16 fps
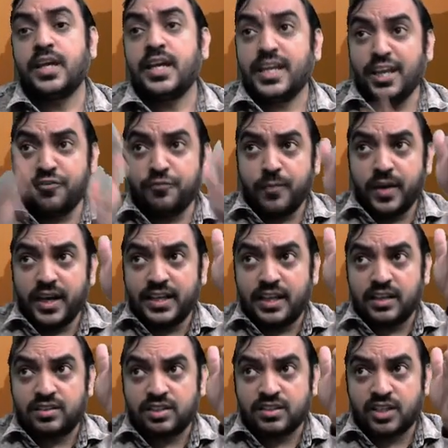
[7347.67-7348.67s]
If I
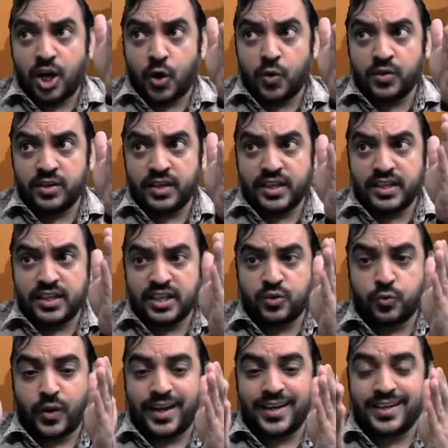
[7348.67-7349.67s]
discount it at
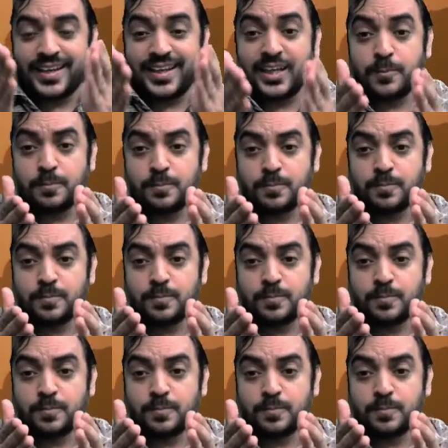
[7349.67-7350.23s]
YTM,